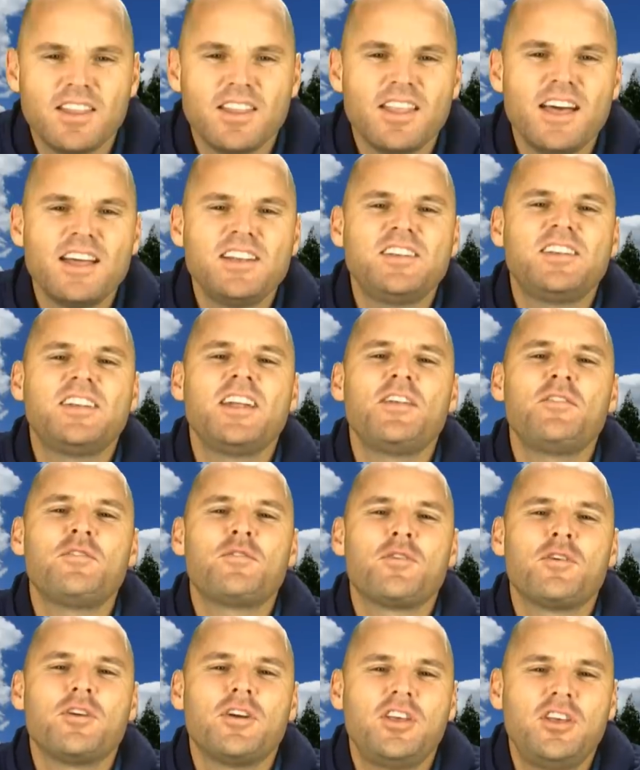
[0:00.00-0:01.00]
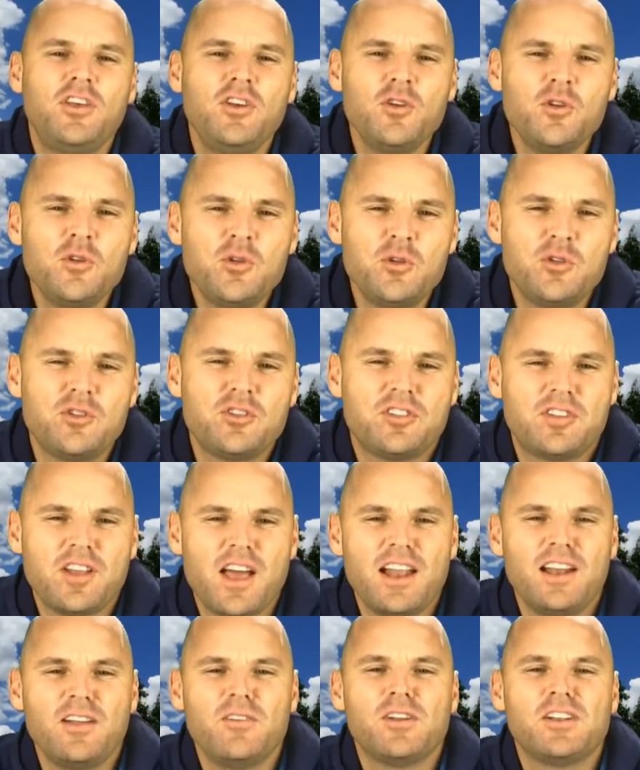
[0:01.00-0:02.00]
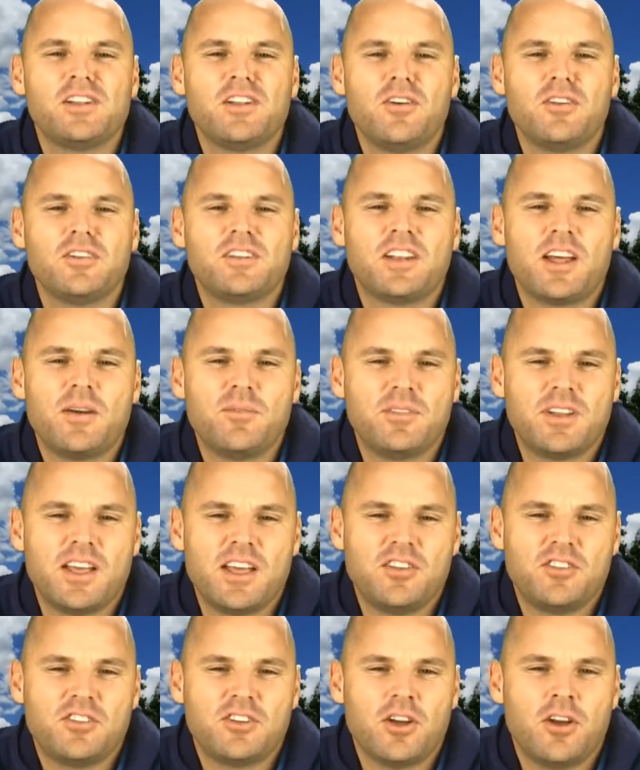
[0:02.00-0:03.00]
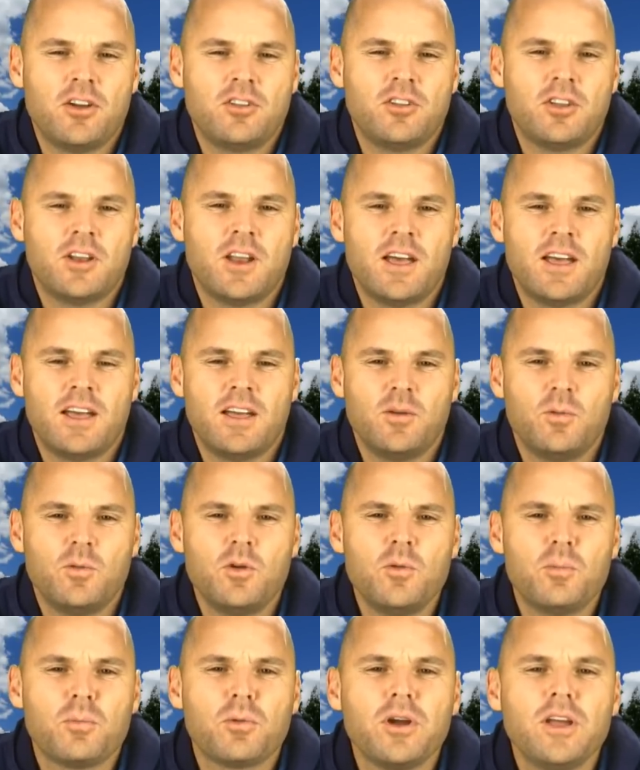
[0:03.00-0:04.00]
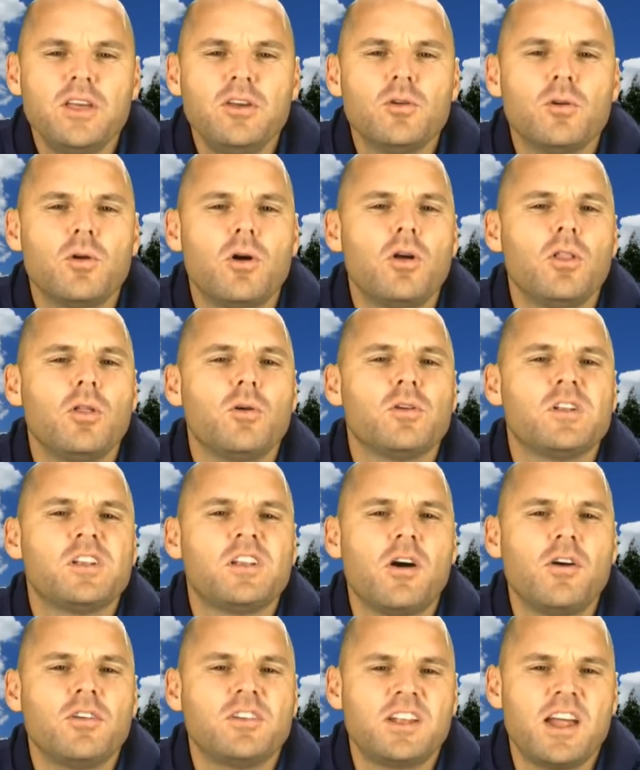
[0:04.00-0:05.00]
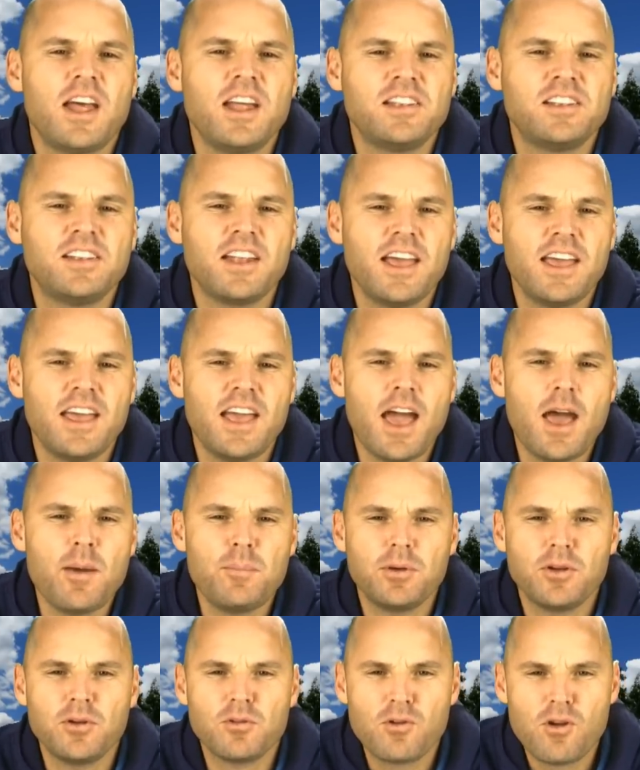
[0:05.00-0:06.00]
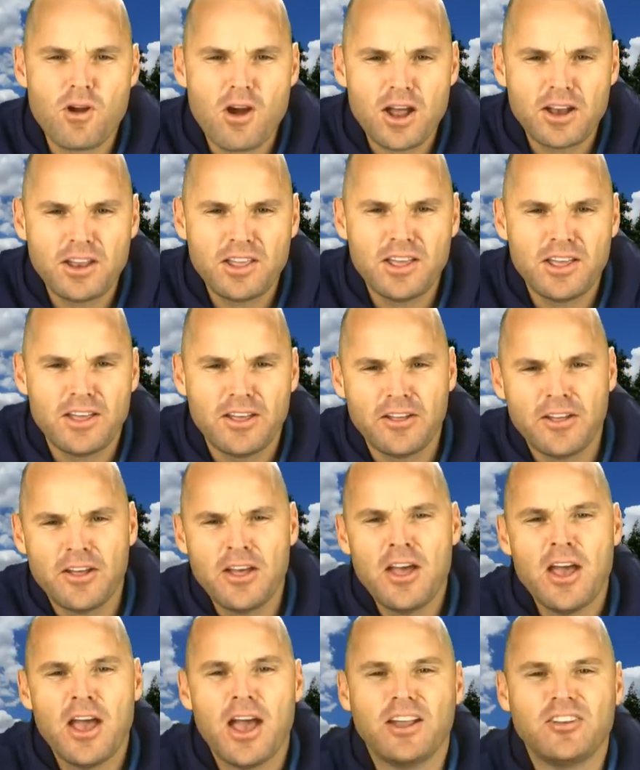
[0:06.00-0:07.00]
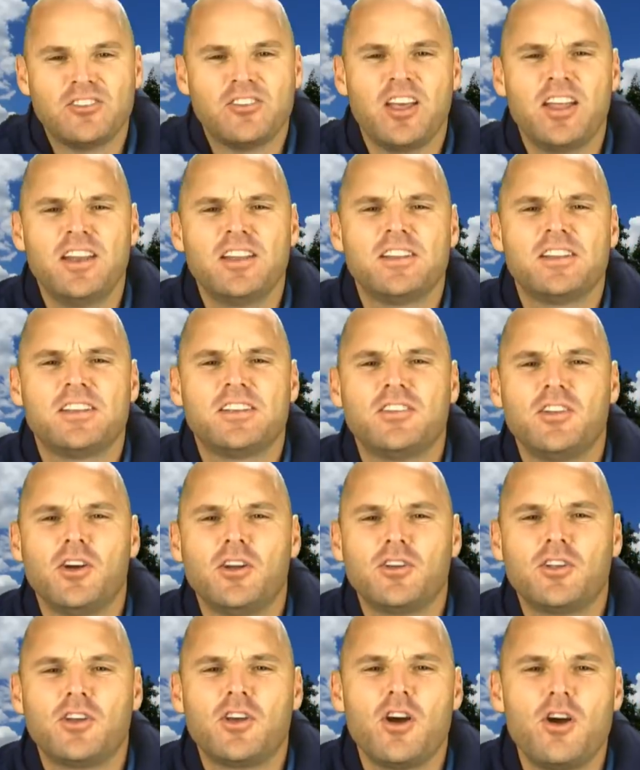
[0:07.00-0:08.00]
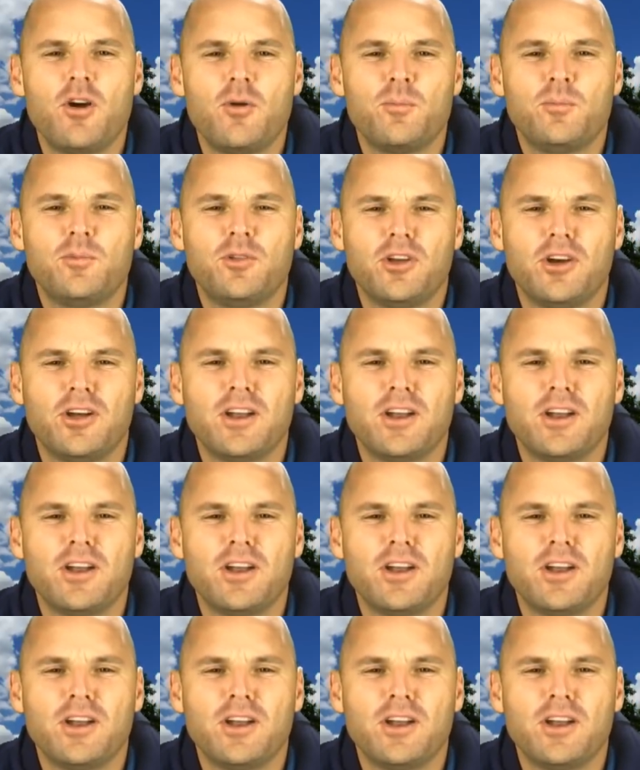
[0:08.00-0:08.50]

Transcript: That's it for a huge daily results update show today. We'll bring you all the results as they happen right here at tennis.com.au.